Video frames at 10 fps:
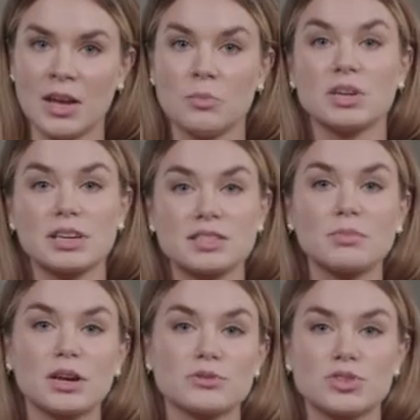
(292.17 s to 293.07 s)
Because the
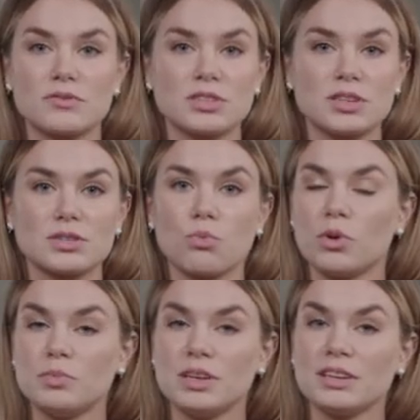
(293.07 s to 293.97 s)
microservices
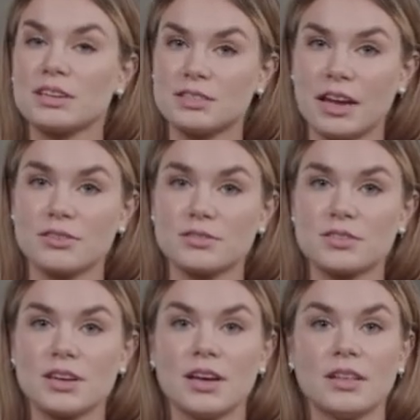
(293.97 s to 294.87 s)
would be in
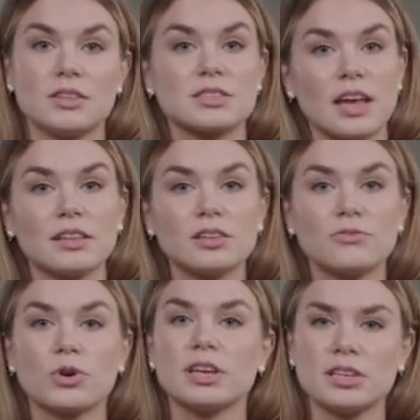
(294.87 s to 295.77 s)
containers, the scaling
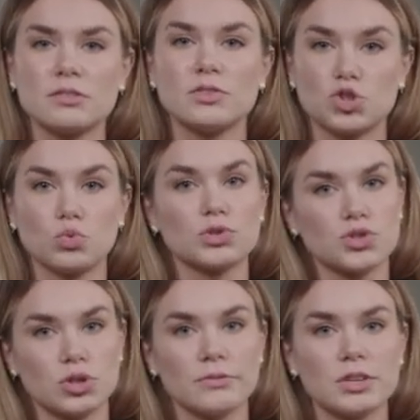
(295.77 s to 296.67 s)
for an individual
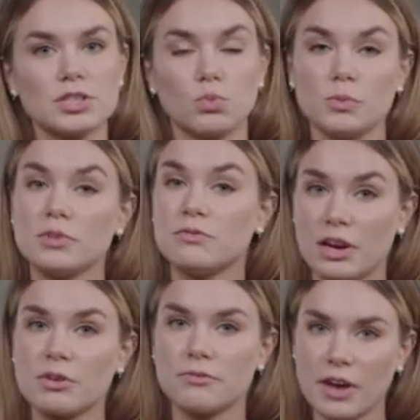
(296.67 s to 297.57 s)
service would be
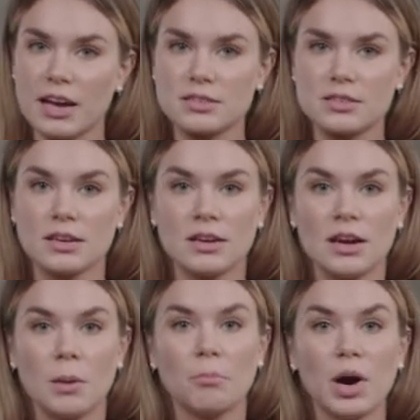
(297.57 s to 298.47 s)
very fast.
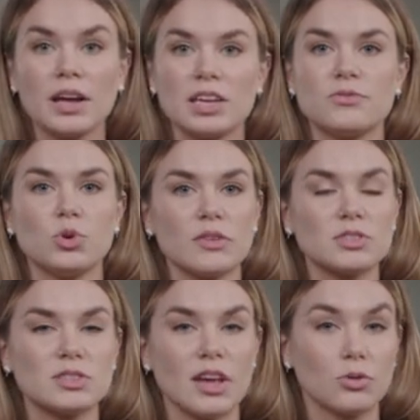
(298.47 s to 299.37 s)
But if you have to
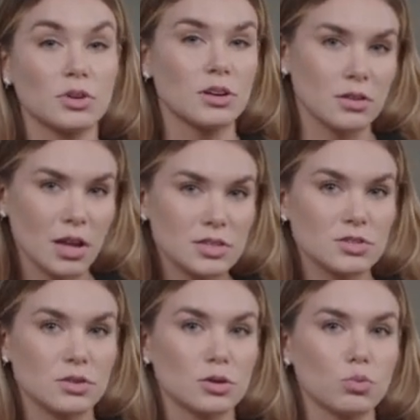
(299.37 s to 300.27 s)
scale the
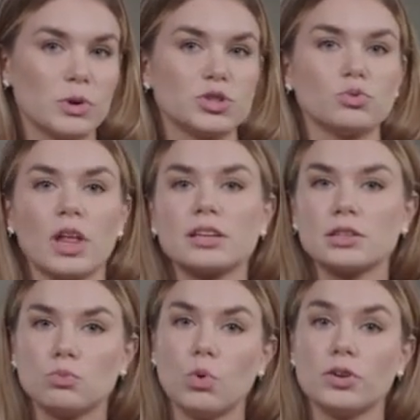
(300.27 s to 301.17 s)
cluster, which you
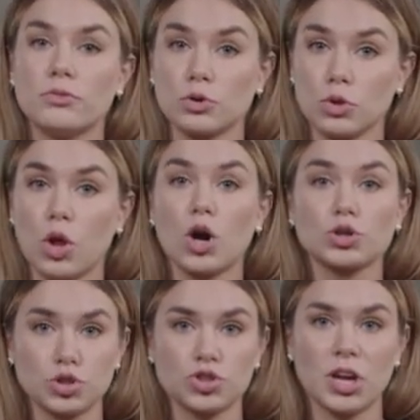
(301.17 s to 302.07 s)
likely would for
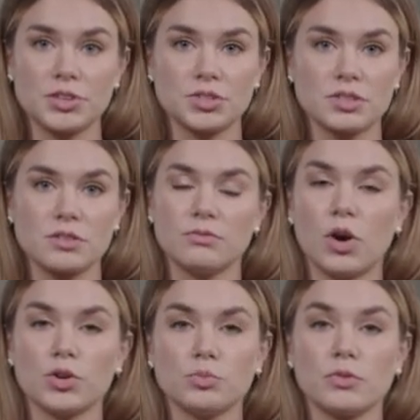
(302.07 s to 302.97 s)
large changes in
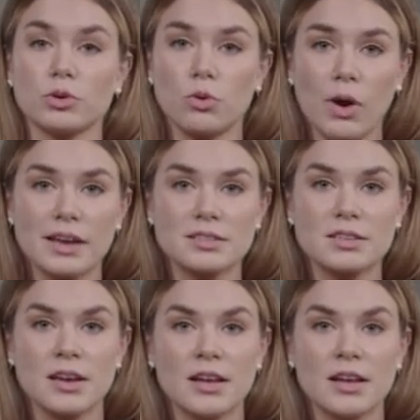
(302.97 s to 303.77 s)
volume of requests,